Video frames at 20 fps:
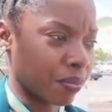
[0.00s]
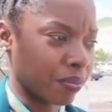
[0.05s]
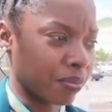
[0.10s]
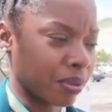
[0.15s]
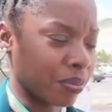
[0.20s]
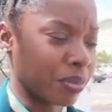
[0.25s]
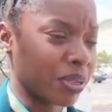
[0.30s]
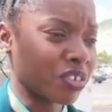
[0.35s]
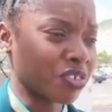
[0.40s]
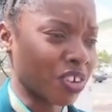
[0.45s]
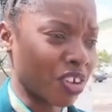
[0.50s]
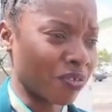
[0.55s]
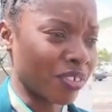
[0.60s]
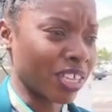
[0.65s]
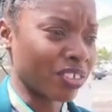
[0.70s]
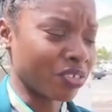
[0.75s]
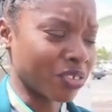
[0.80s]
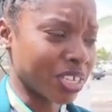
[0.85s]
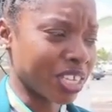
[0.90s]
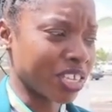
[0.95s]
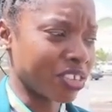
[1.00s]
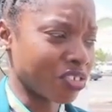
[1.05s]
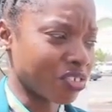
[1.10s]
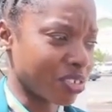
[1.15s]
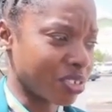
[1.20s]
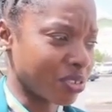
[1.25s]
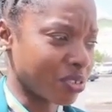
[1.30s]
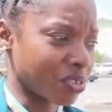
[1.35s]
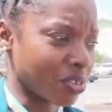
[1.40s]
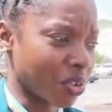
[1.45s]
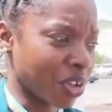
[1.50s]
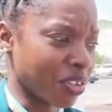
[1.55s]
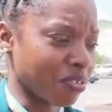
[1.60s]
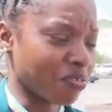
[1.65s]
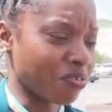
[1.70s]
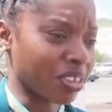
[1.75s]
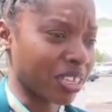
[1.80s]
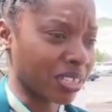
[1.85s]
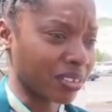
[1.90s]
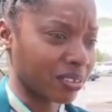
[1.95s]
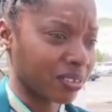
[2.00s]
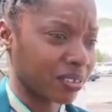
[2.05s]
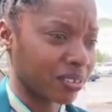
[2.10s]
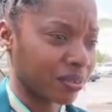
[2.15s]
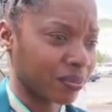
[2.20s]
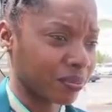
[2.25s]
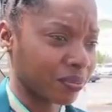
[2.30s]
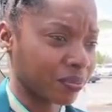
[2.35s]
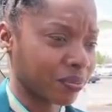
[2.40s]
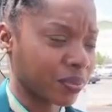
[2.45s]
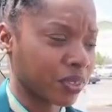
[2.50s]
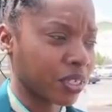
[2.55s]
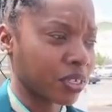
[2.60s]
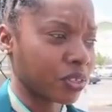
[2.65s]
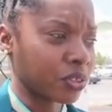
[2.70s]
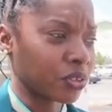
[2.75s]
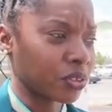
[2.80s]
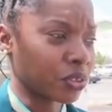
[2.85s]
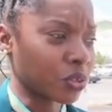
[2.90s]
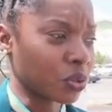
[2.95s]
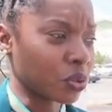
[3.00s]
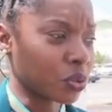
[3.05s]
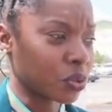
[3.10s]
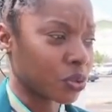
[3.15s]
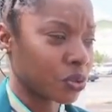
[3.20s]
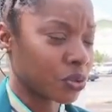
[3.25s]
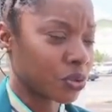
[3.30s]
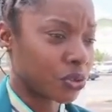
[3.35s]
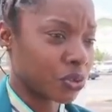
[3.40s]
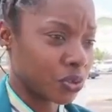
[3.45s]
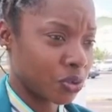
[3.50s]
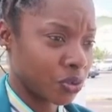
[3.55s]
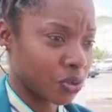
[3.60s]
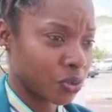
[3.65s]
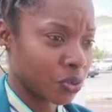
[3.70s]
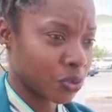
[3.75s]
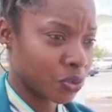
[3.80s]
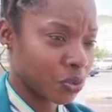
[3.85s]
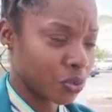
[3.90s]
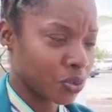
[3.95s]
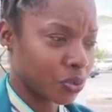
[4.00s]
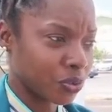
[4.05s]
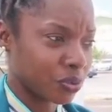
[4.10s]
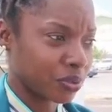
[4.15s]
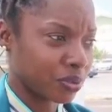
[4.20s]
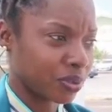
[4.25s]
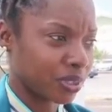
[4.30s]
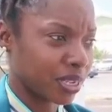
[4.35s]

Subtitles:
Ministry of Education saw it fit to close the school